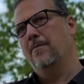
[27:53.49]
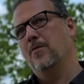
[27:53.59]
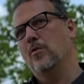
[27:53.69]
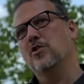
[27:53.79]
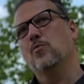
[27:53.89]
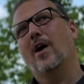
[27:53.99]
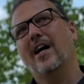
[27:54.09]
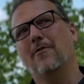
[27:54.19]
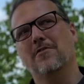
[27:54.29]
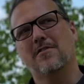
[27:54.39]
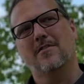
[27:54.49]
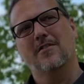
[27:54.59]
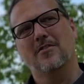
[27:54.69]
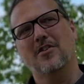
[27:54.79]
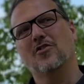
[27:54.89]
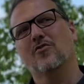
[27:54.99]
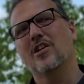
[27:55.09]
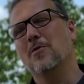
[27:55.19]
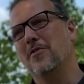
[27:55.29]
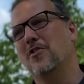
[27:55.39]
which is why I was
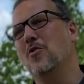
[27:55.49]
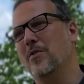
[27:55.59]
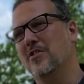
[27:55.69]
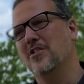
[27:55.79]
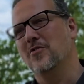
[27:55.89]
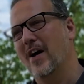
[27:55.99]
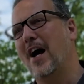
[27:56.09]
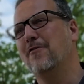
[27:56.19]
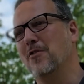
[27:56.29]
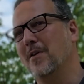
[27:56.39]
disagreeing with you when you said you have to,